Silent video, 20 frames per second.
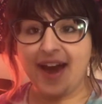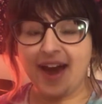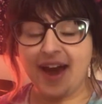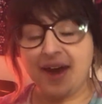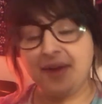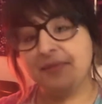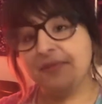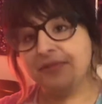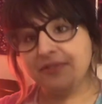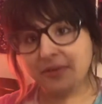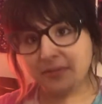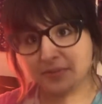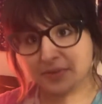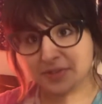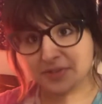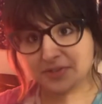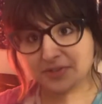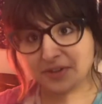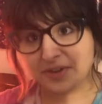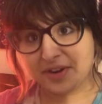I'm from
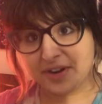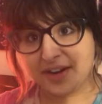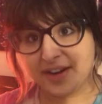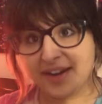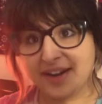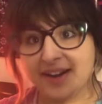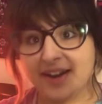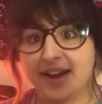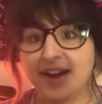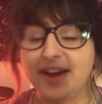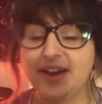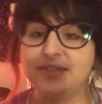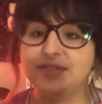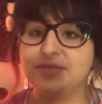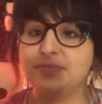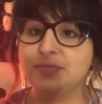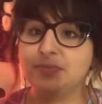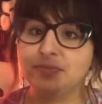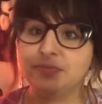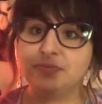Detroit. I
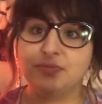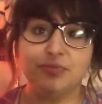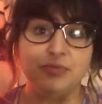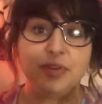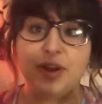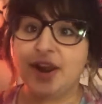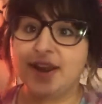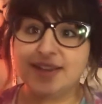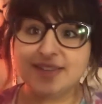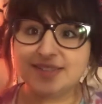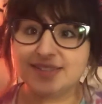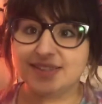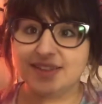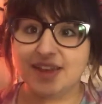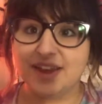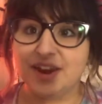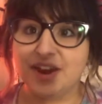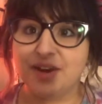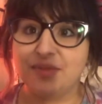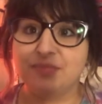was raised
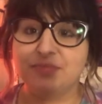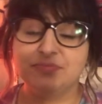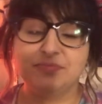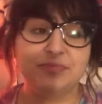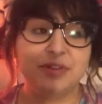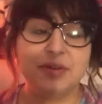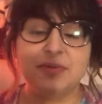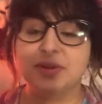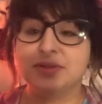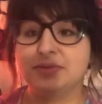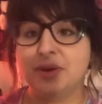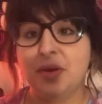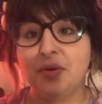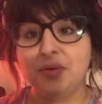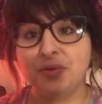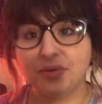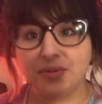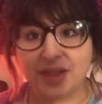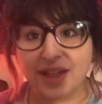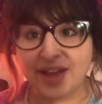there pretty much my
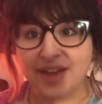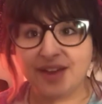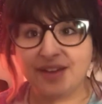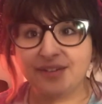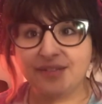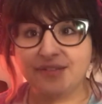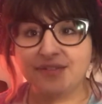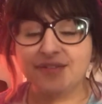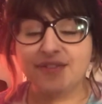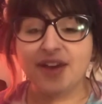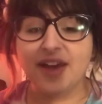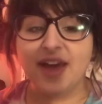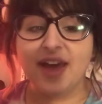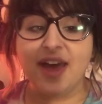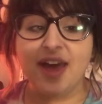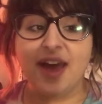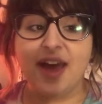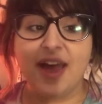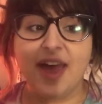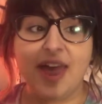whole life,
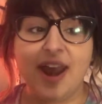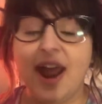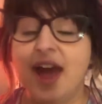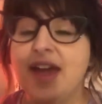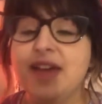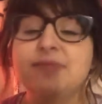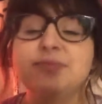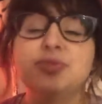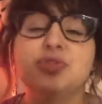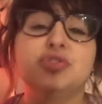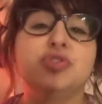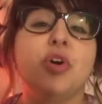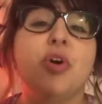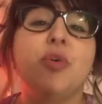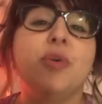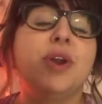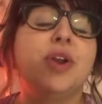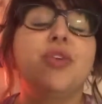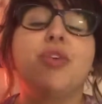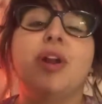and I am
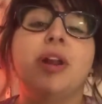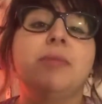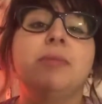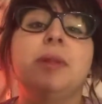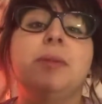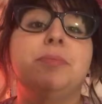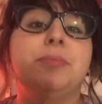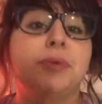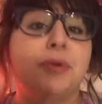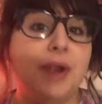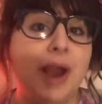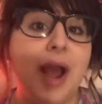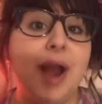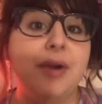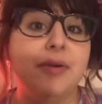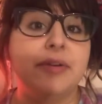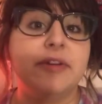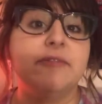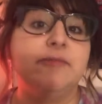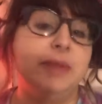so incredibly
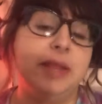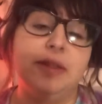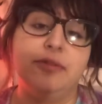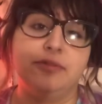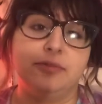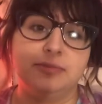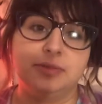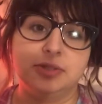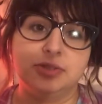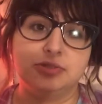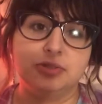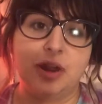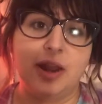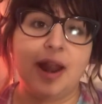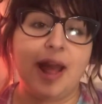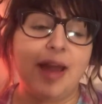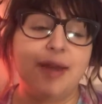proud of being from Detroit.